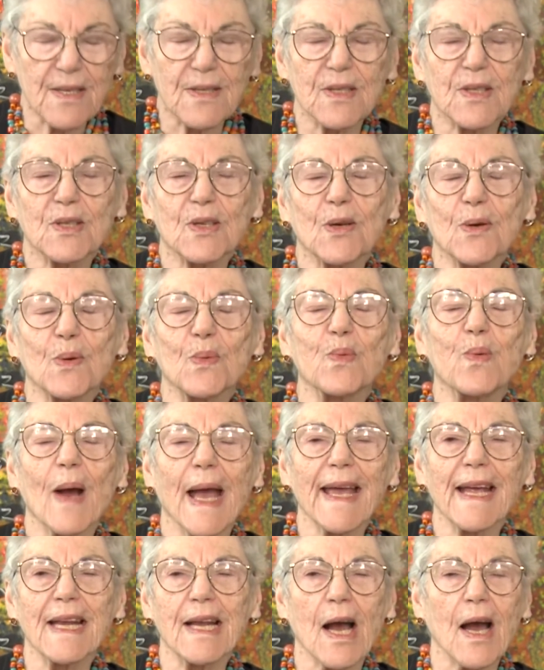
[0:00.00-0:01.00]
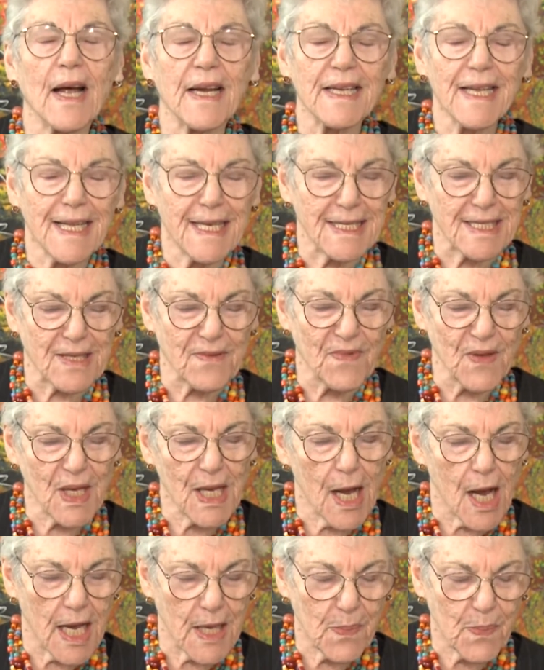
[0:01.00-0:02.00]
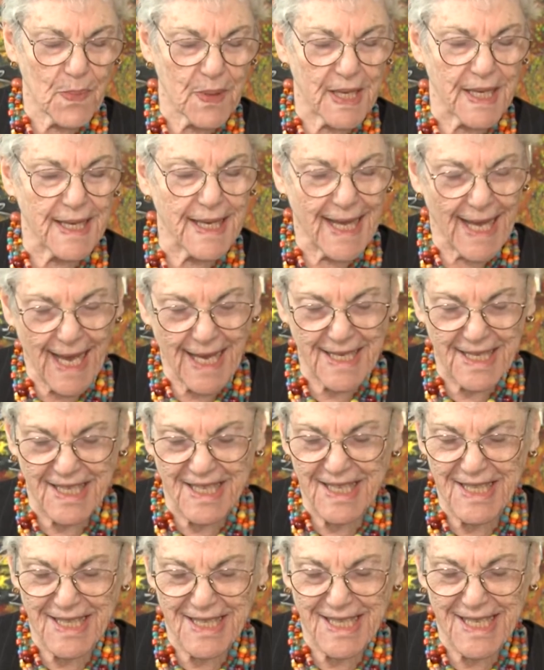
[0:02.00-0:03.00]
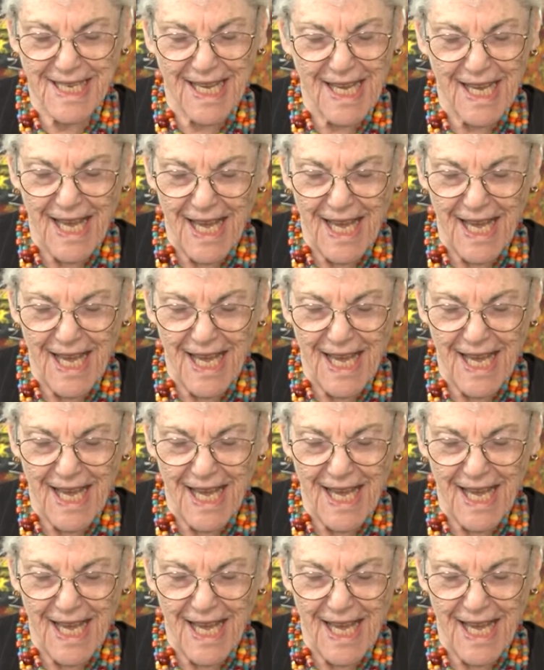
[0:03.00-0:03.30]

to wait on his VIP guests.